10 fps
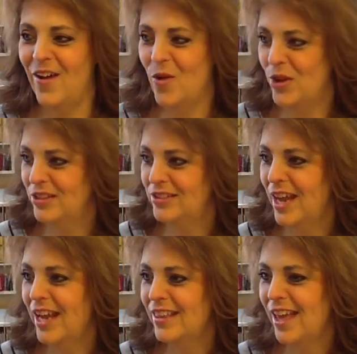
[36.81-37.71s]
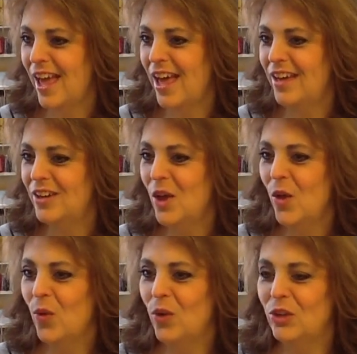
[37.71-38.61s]
always say that
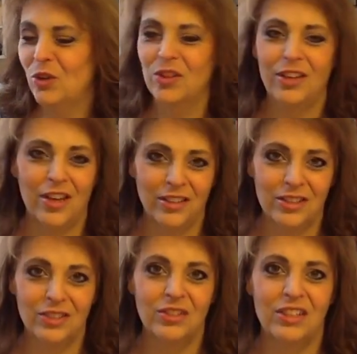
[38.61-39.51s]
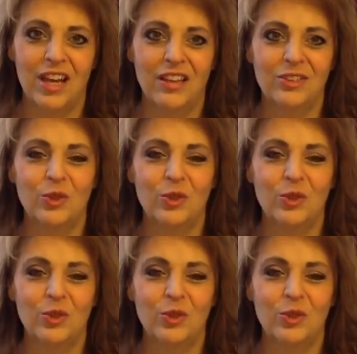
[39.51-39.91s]
when you're the youngest of 6,